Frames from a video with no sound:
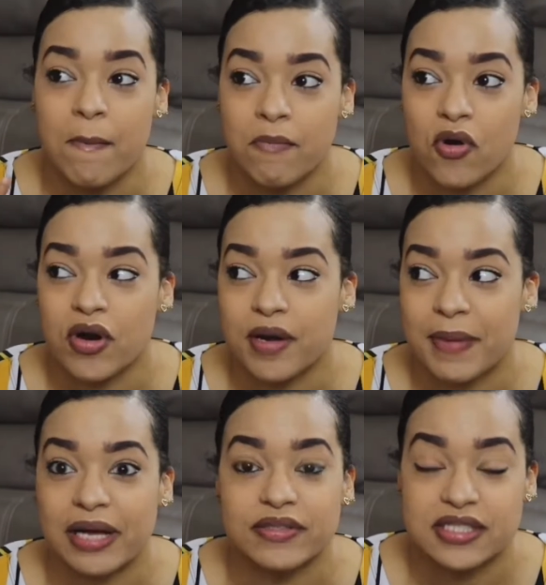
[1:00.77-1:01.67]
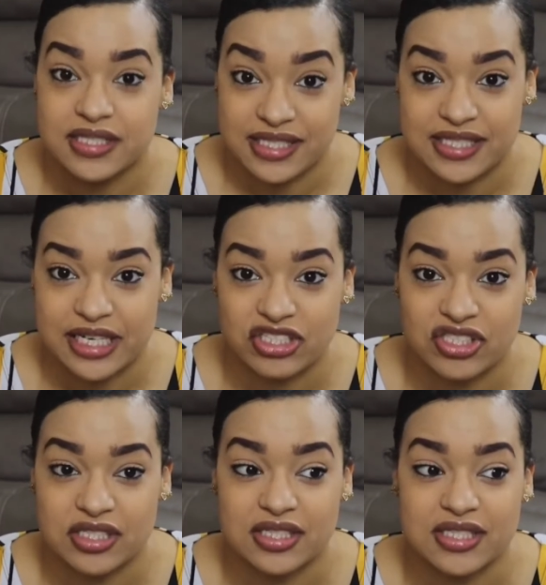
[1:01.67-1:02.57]
more about
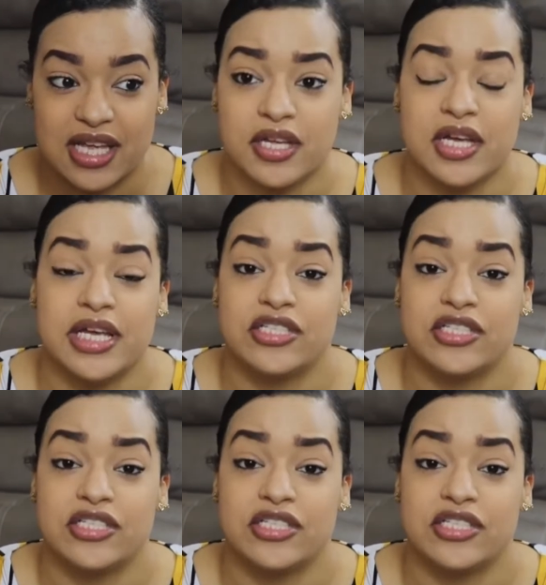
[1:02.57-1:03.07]
C-sections. In